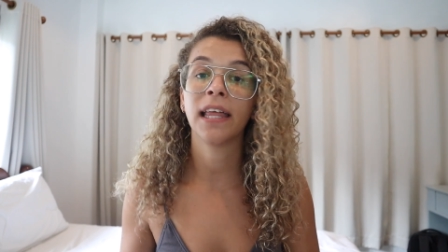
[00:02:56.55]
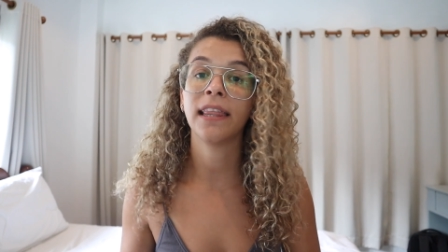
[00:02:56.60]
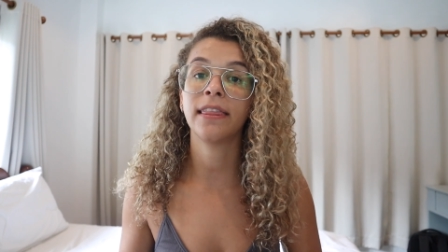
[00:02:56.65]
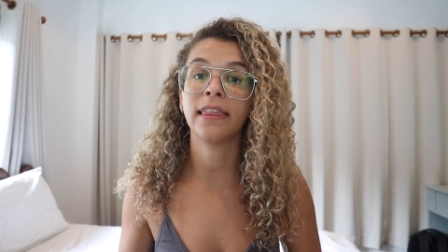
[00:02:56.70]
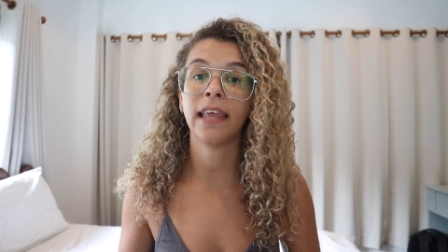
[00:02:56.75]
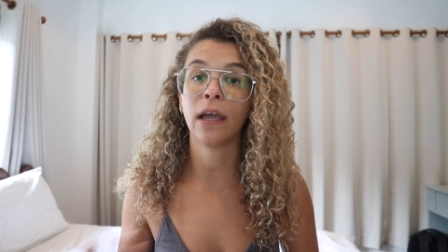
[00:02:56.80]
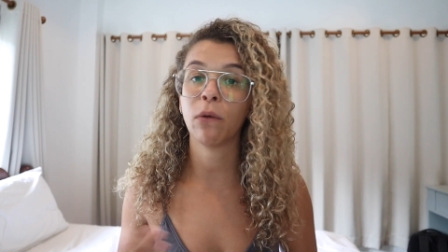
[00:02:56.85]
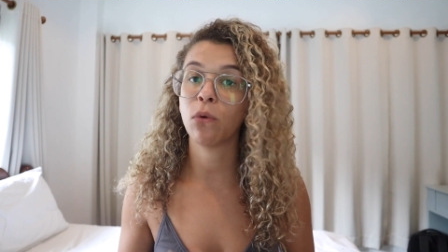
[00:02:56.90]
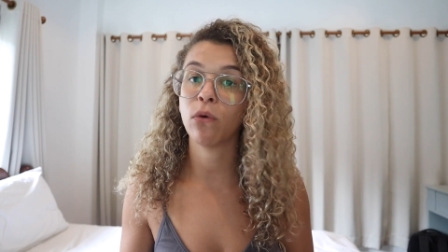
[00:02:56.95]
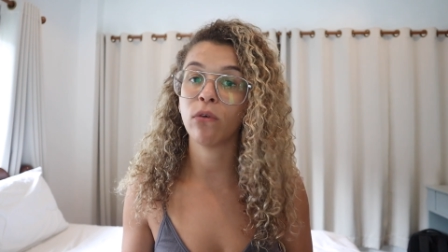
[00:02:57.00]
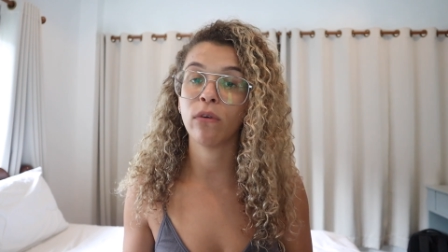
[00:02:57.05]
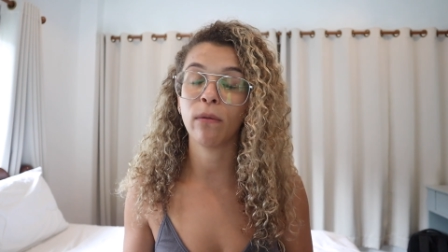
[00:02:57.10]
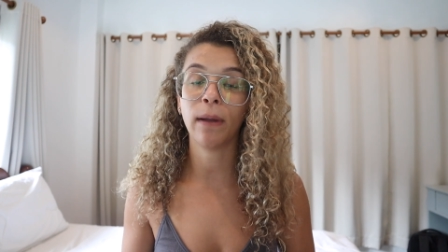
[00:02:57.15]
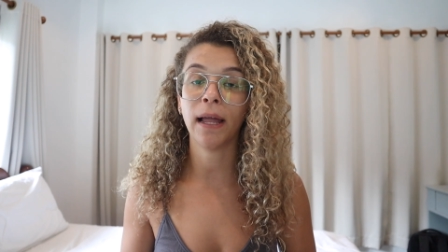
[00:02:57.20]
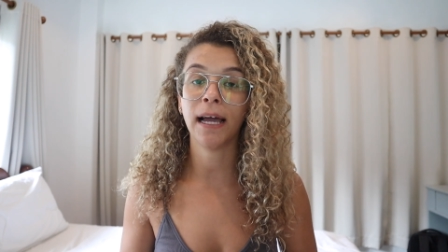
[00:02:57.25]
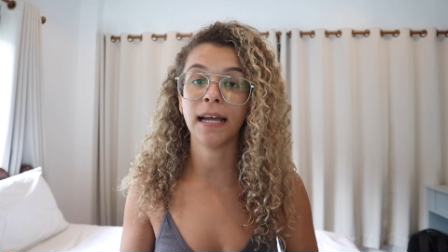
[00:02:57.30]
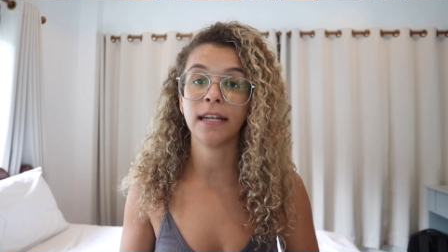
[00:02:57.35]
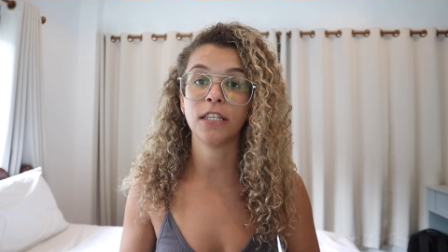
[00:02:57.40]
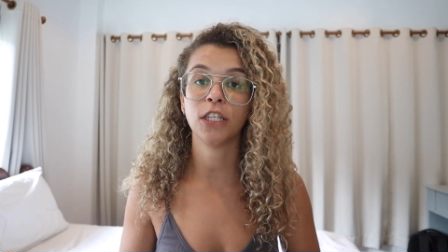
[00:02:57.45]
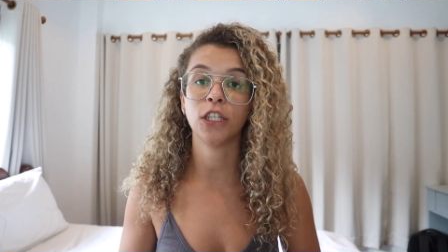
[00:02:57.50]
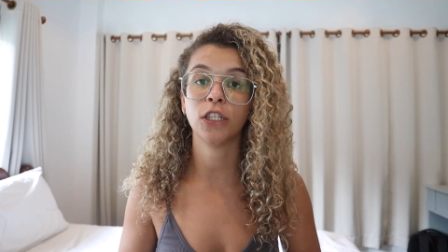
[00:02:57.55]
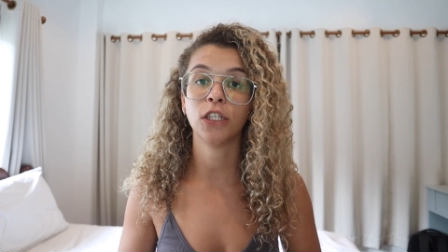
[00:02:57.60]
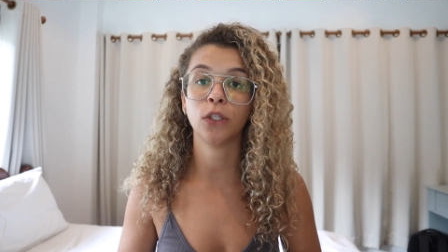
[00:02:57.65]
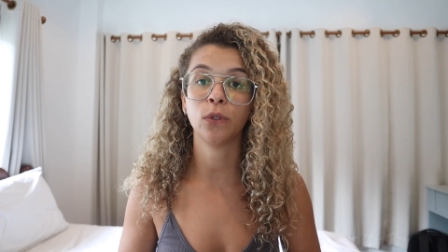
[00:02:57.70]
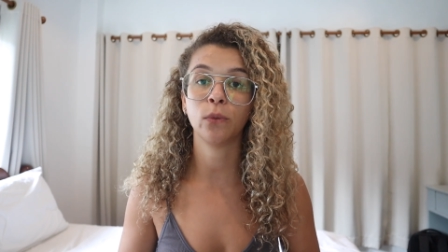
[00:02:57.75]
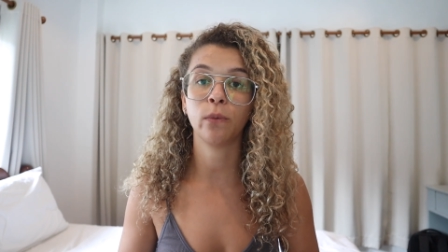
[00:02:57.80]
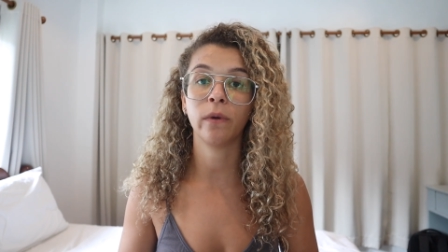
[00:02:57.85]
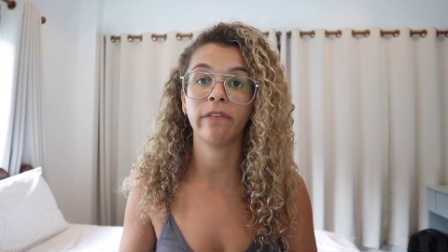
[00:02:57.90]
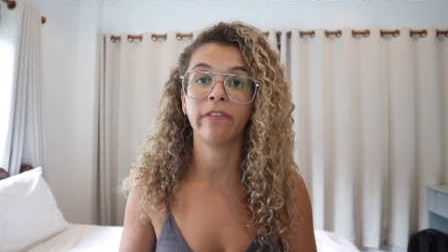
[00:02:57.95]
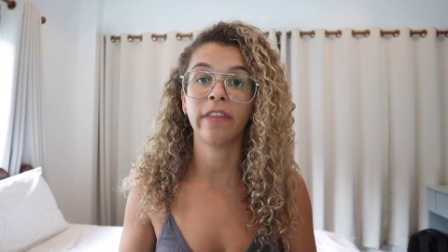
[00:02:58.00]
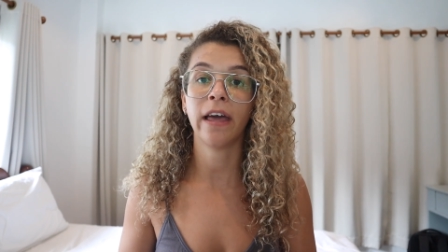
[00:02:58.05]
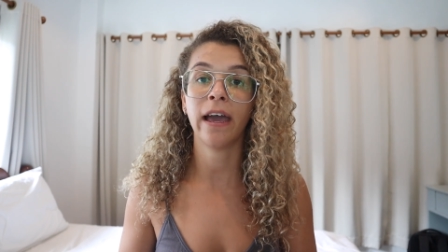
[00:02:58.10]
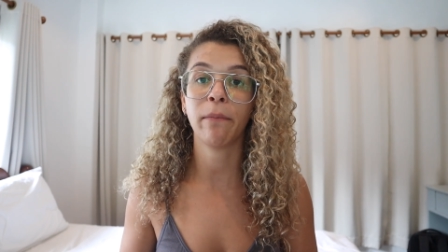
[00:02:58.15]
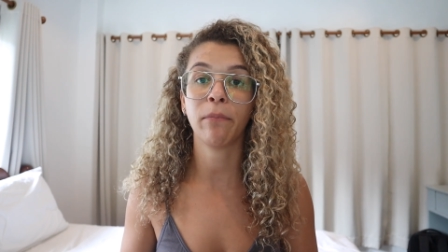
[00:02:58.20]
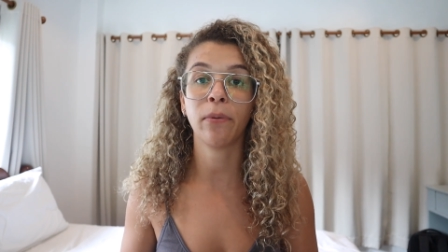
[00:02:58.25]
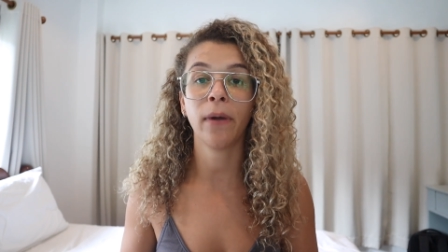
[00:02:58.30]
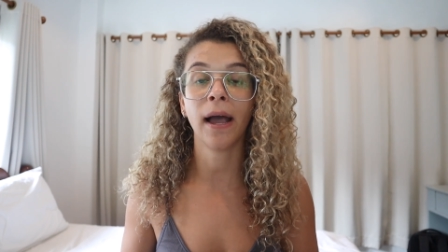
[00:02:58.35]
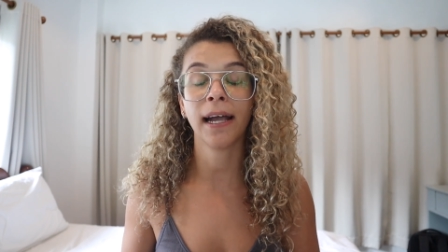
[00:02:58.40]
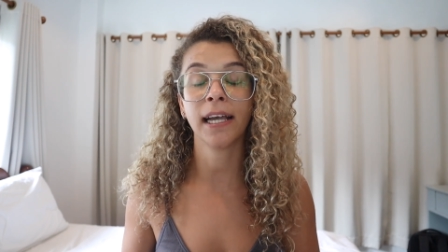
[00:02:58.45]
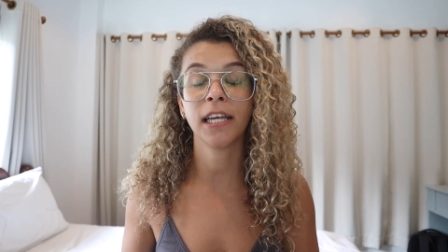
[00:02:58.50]
They will reply to you with their
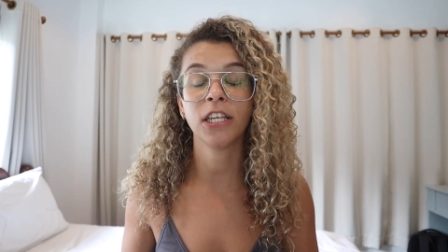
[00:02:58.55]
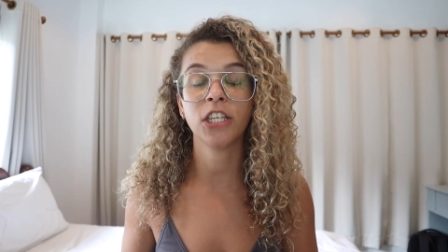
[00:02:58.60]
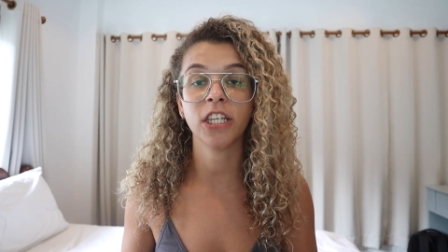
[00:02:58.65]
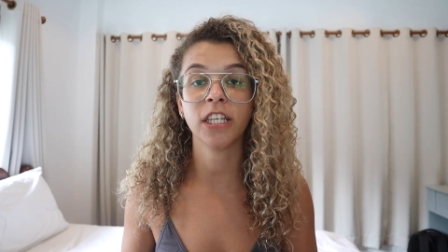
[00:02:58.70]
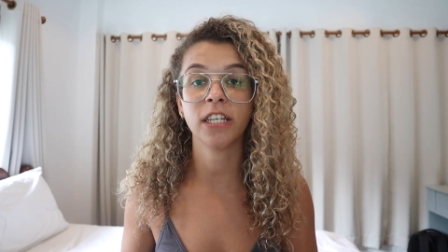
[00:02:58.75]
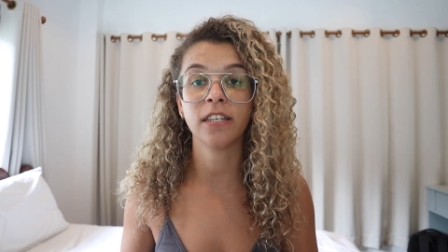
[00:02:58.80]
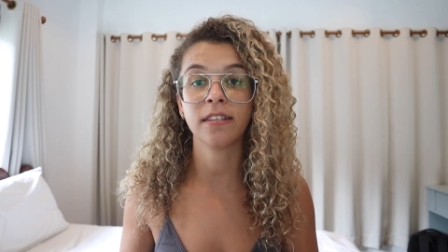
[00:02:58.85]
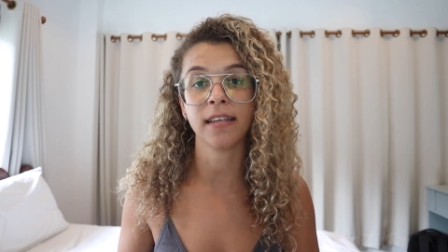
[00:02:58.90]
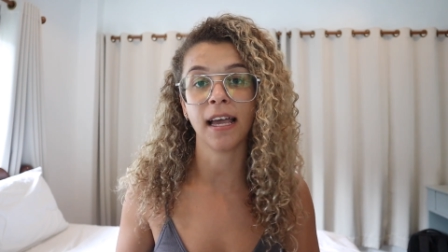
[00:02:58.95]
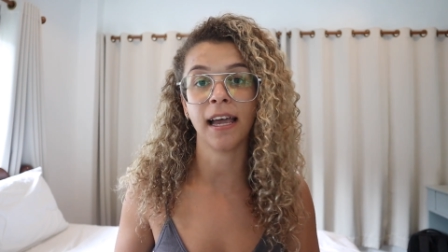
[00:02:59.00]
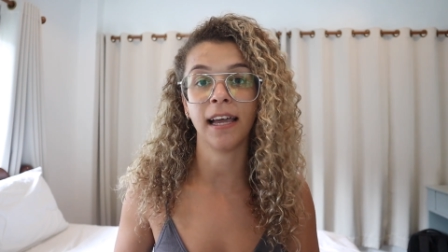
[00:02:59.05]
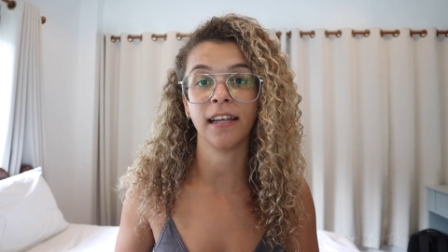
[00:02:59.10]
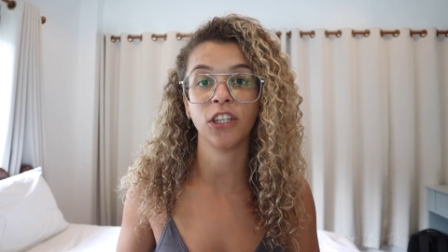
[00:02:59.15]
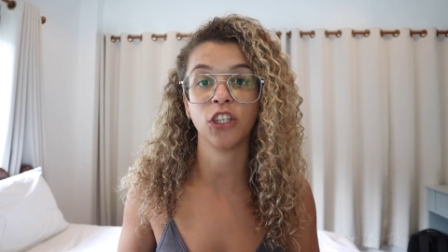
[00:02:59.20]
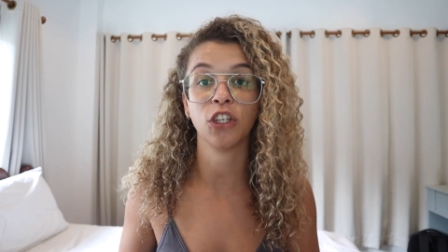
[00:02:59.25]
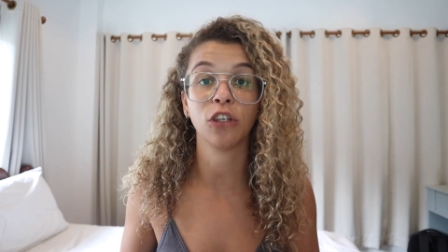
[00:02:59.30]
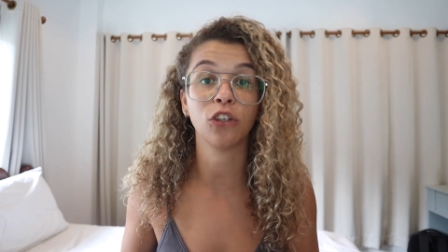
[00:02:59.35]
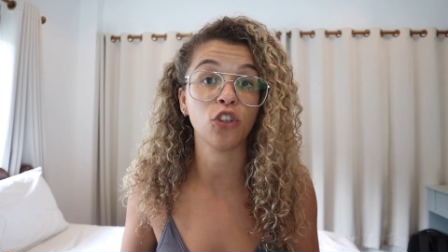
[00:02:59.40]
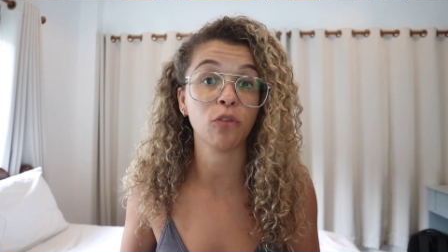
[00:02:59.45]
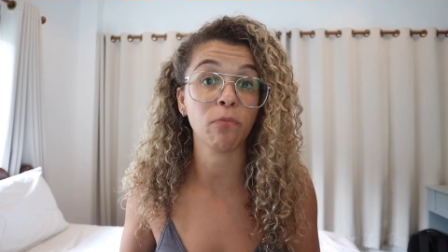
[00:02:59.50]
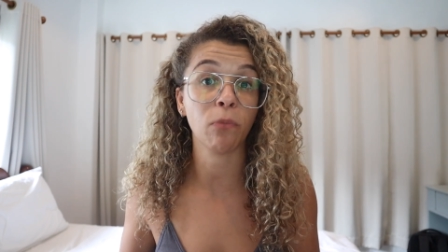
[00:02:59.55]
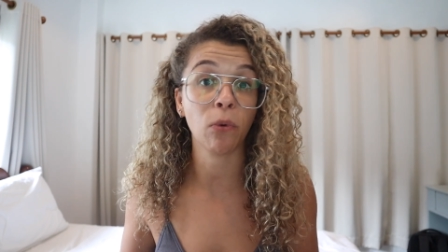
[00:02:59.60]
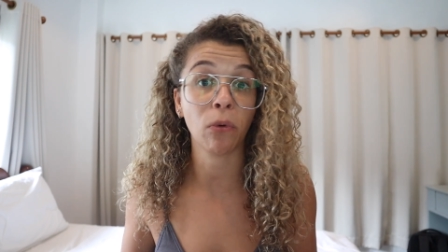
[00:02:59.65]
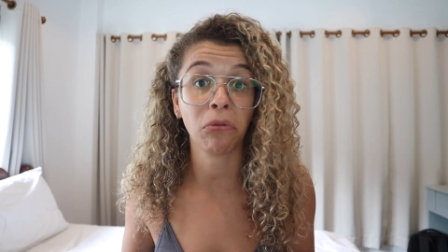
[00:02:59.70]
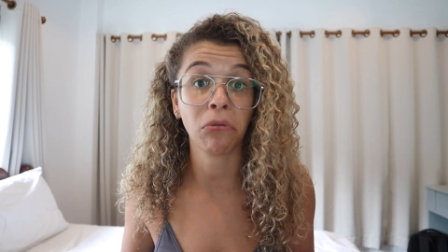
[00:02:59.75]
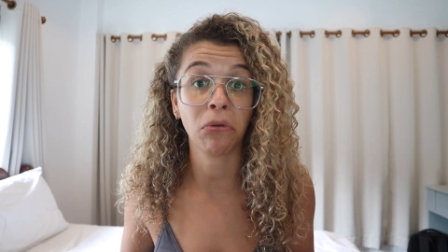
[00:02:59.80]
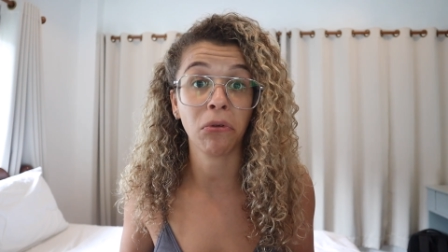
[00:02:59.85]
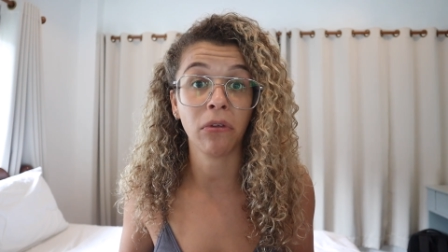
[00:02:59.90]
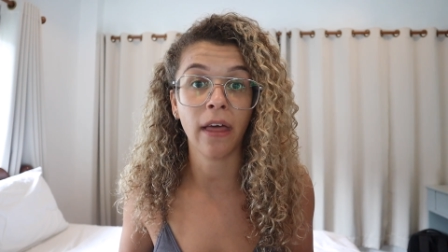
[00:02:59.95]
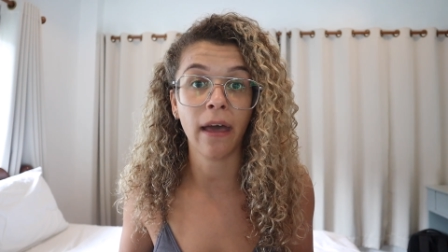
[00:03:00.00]
packages and you can just book through